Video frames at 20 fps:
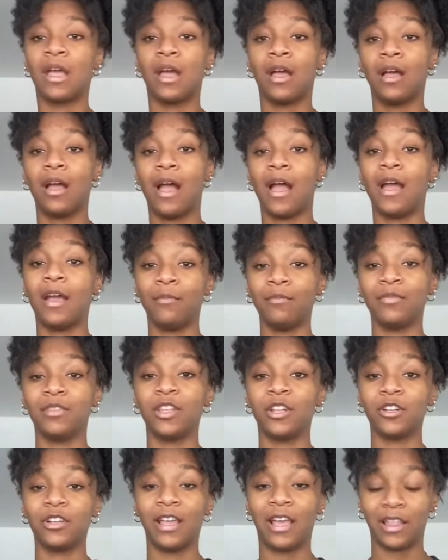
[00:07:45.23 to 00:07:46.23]
I'm
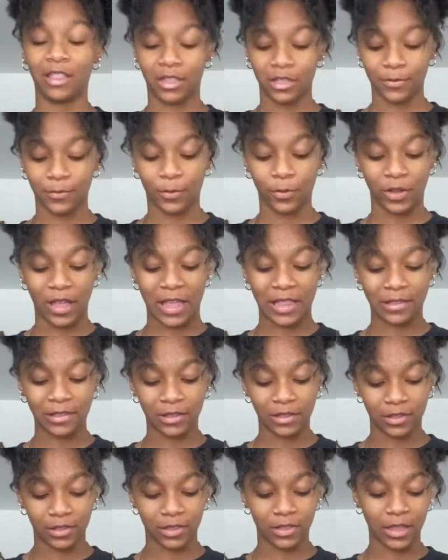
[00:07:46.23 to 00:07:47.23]
literally at this point
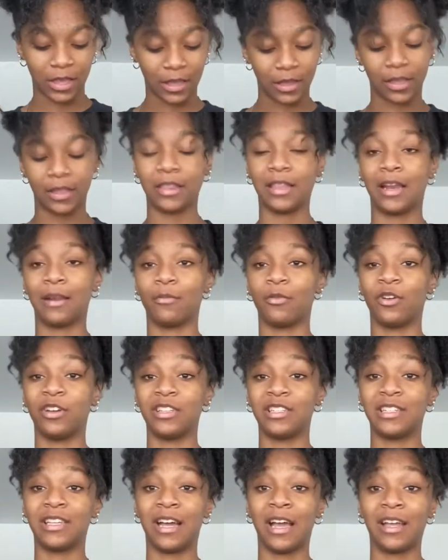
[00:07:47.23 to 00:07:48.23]
thinking that I'm
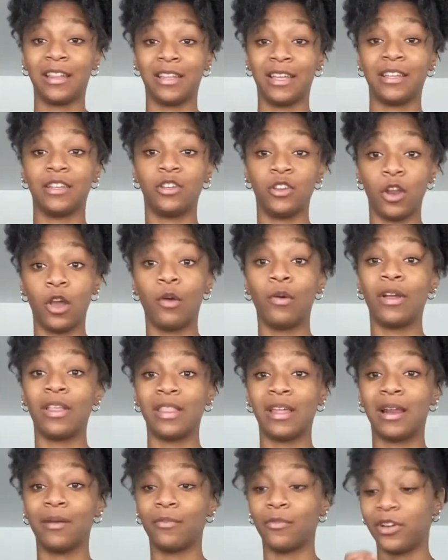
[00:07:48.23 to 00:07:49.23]
going to die, like knowing
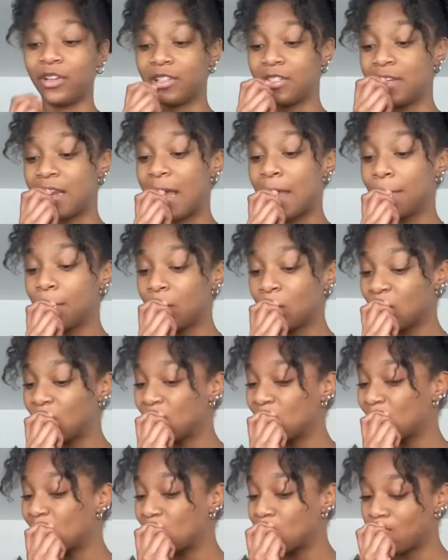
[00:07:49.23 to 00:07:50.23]
that I'm going to die.
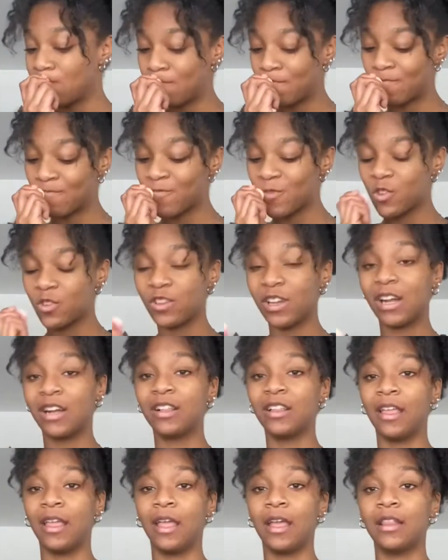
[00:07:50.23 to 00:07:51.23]
I'm
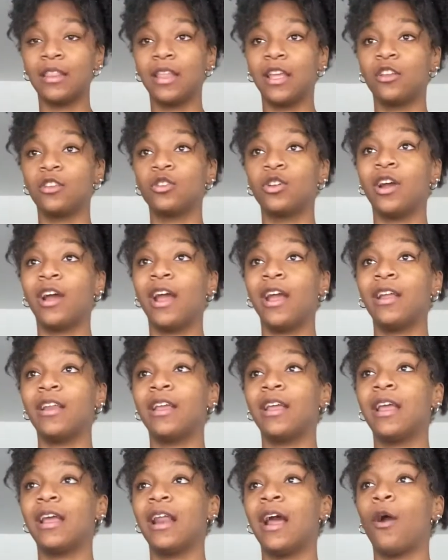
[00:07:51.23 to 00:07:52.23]
struggling and like trying
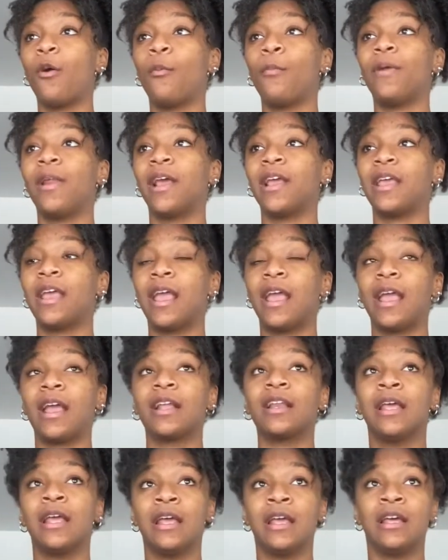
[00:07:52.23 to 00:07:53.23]
to get out, but I
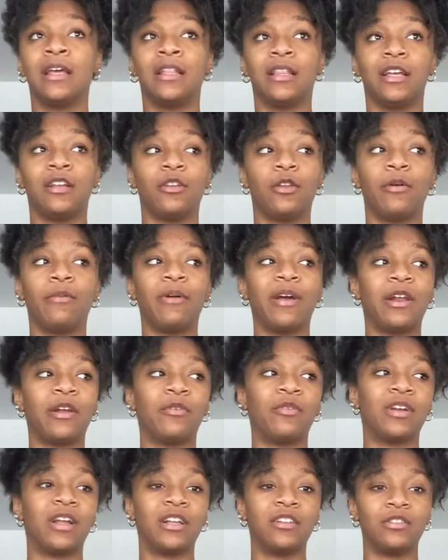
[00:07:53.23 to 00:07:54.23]
can't, like no
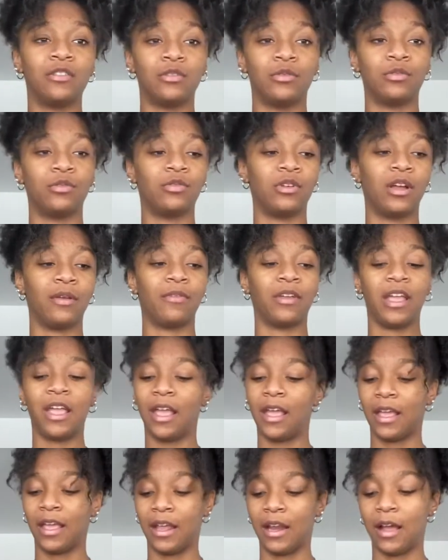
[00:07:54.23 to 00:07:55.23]
matter what I do, I
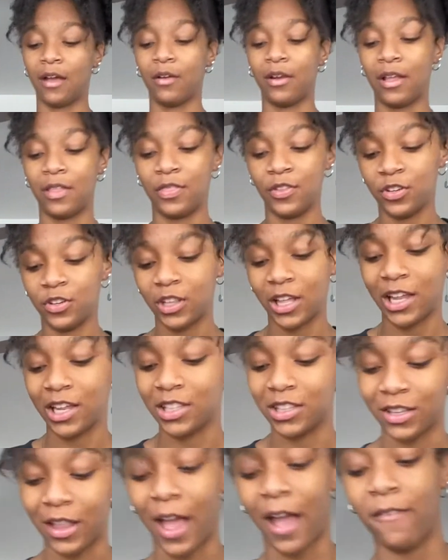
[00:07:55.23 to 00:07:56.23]
can't get out. And they're like
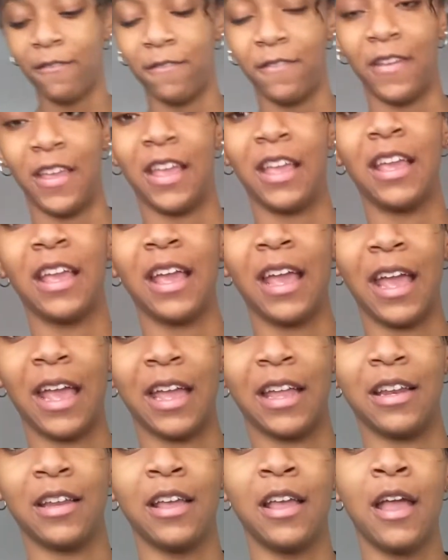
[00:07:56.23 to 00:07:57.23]
laughing
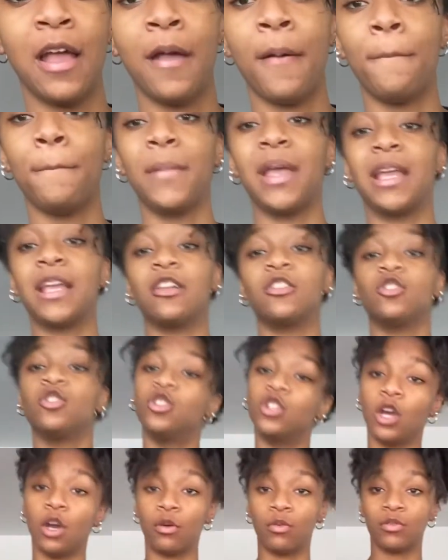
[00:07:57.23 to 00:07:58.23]
and making
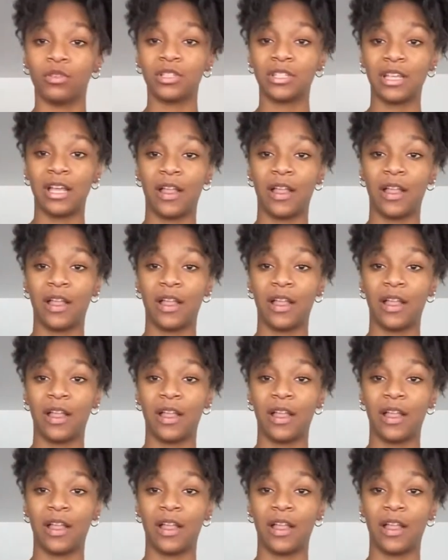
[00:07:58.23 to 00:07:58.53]
jokes.